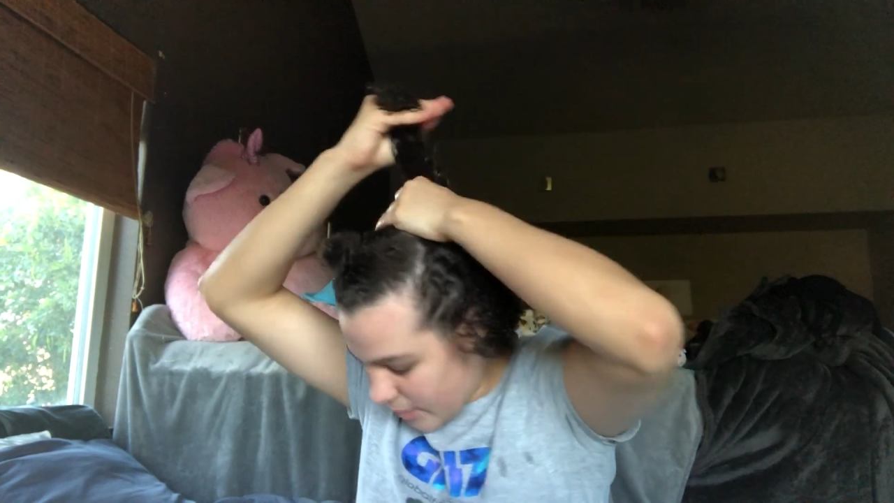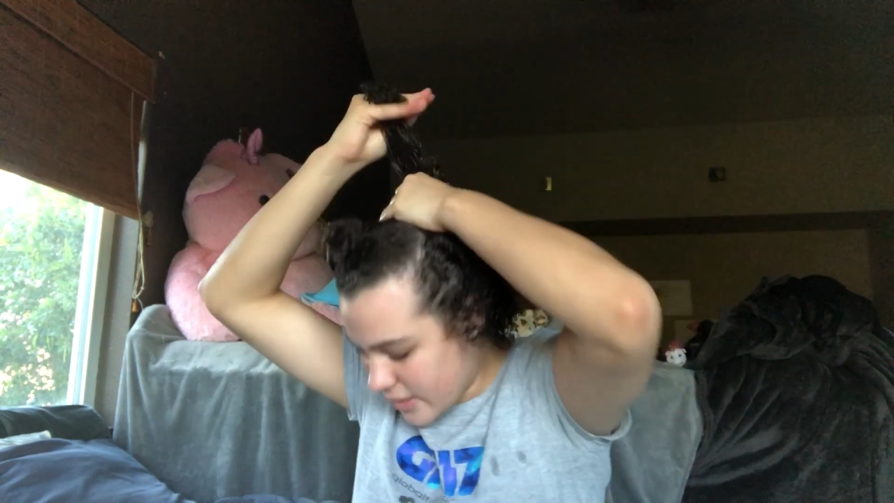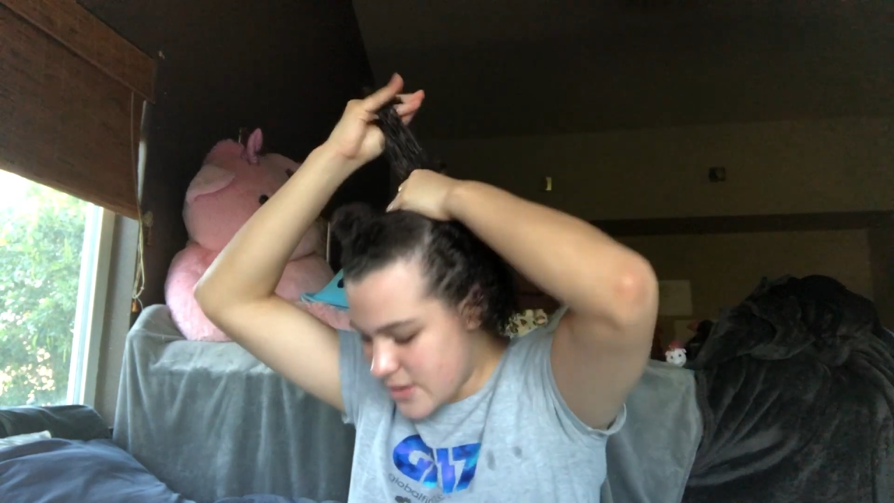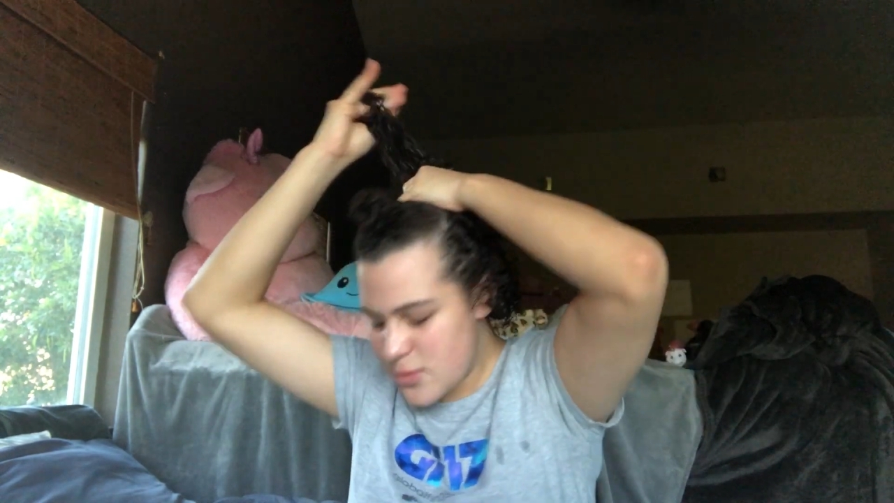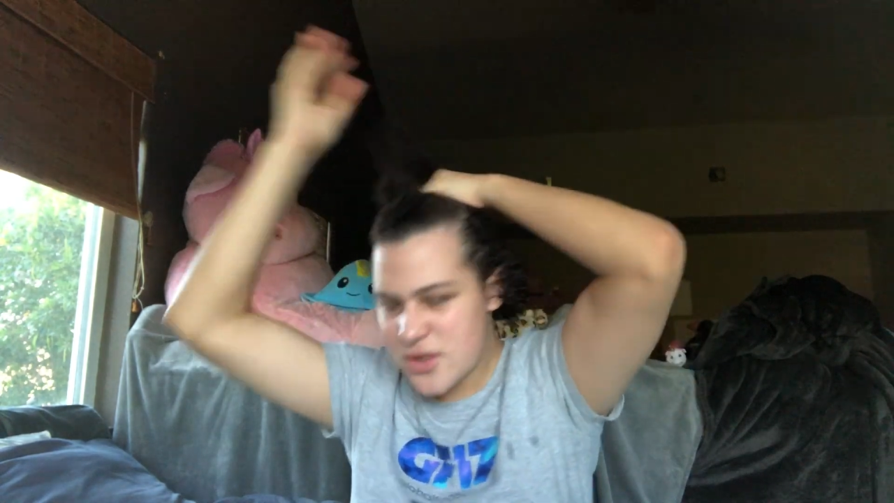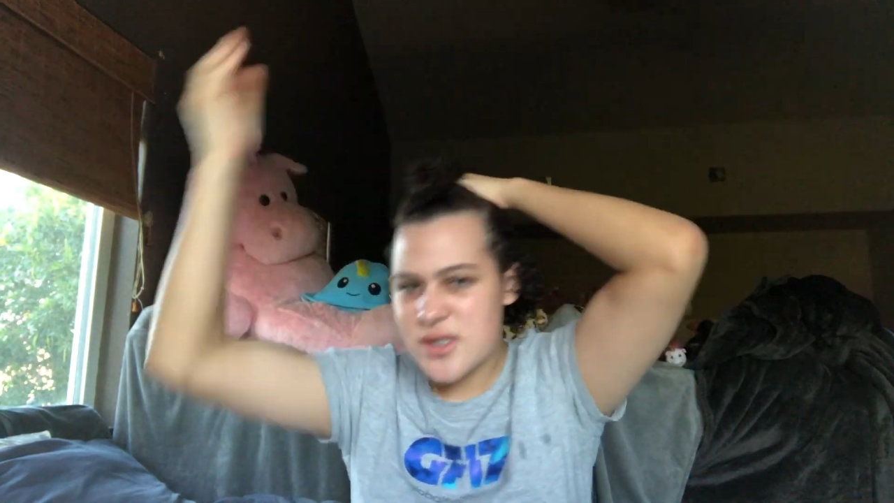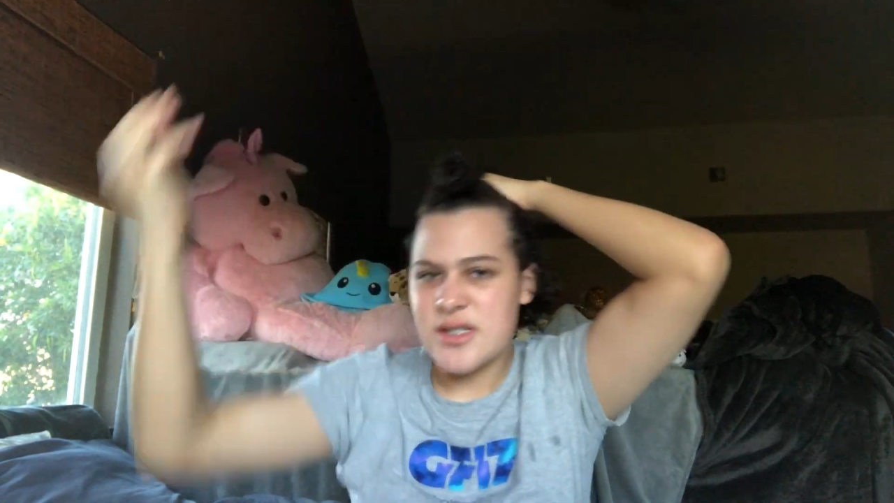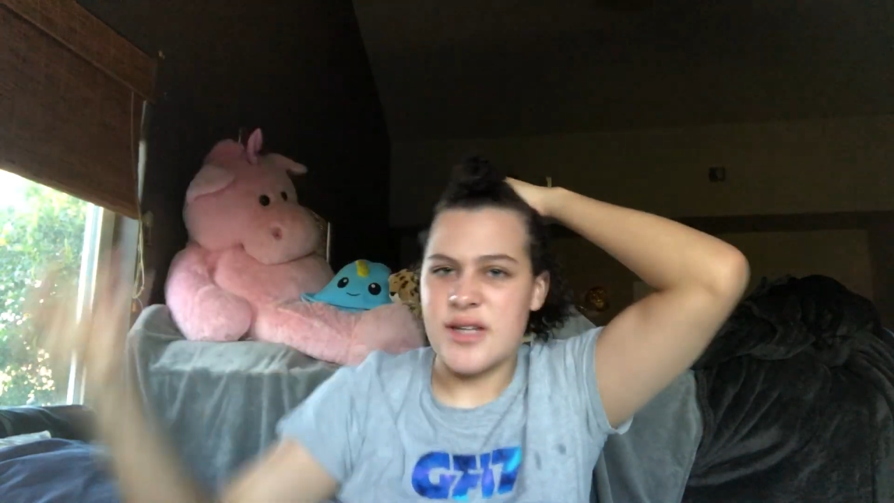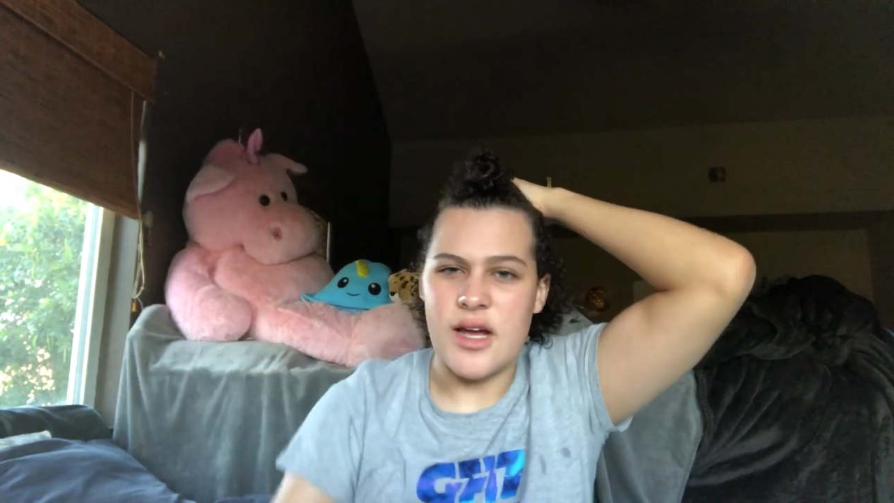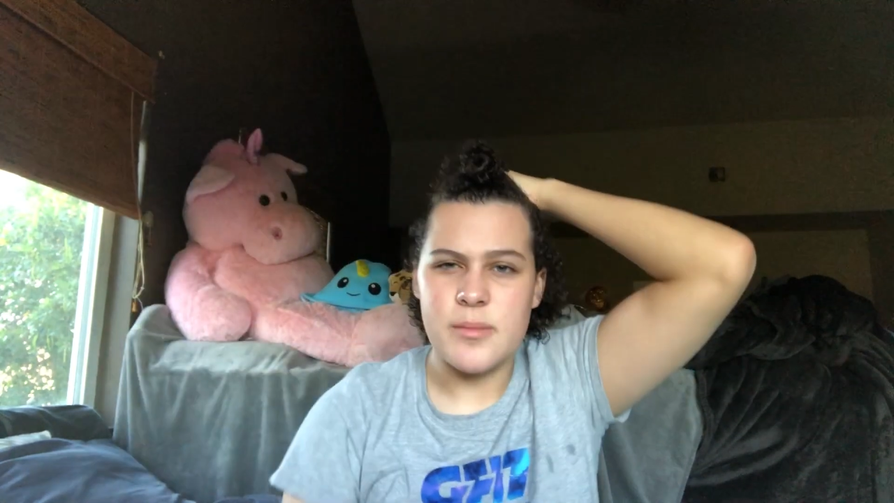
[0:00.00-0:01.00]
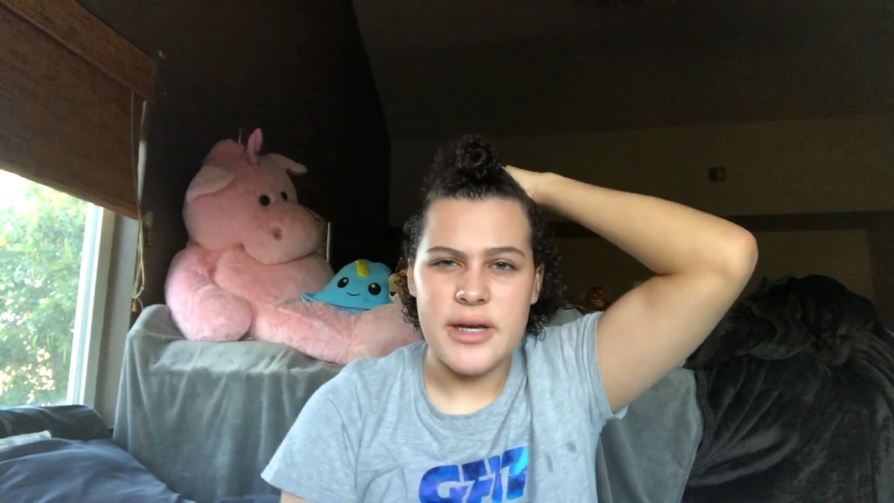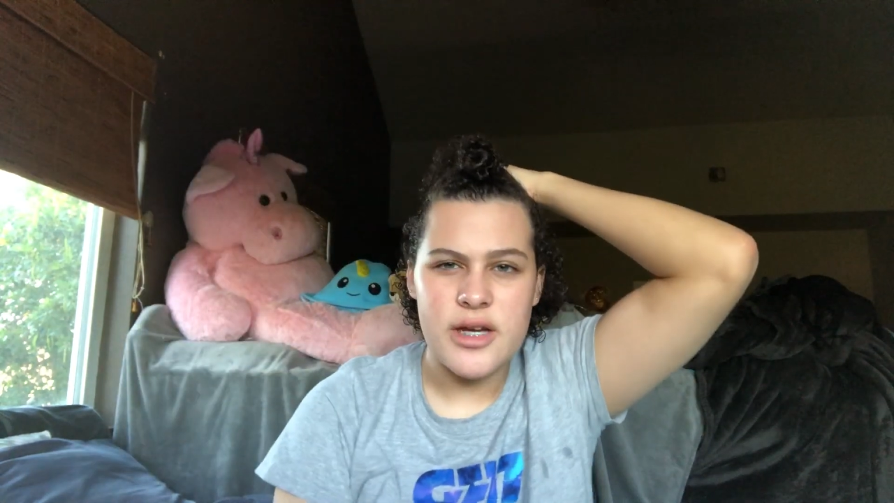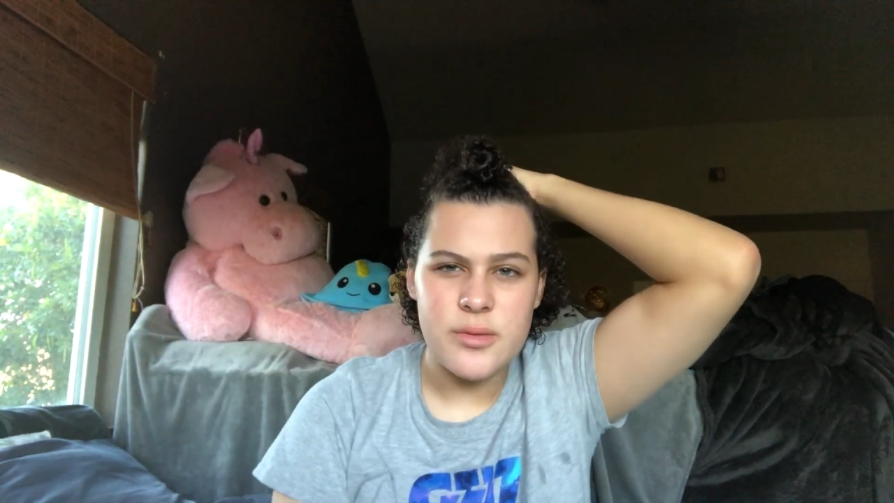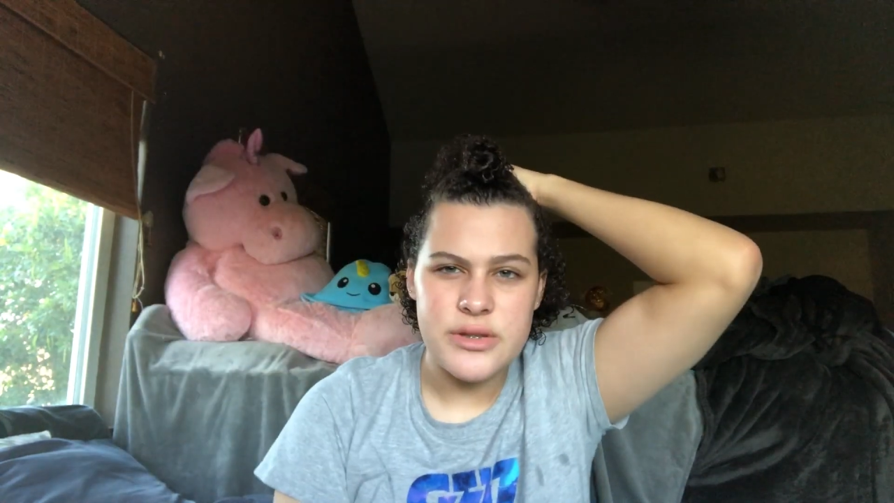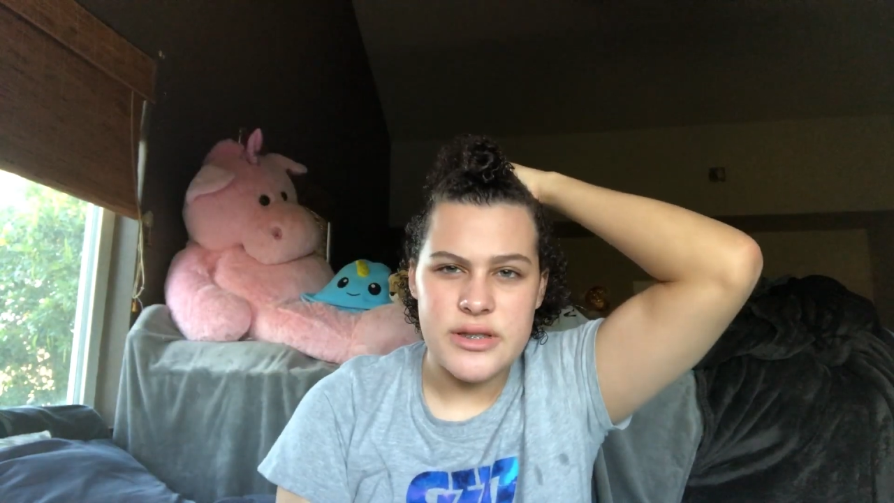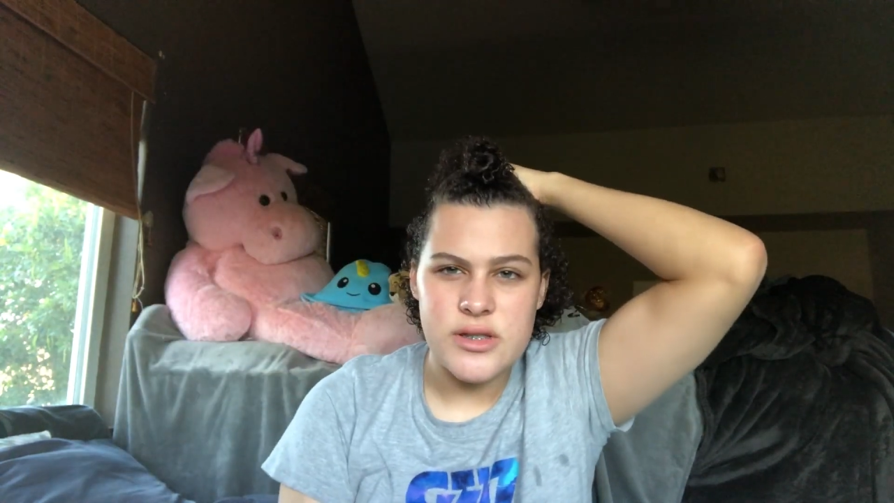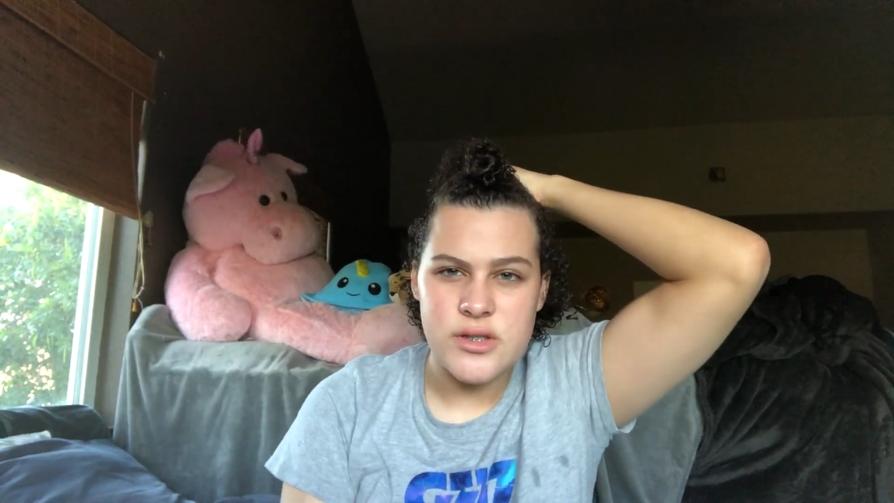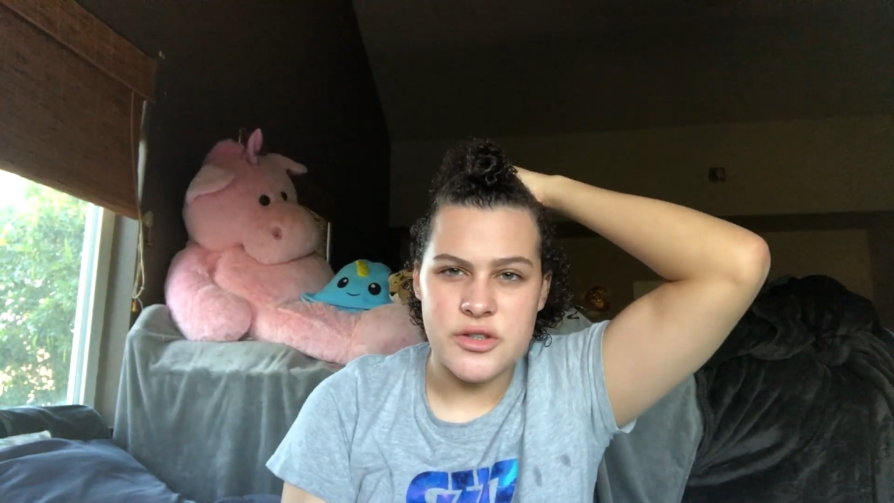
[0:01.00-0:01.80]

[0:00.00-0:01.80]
Am I supposed to style my hair with this,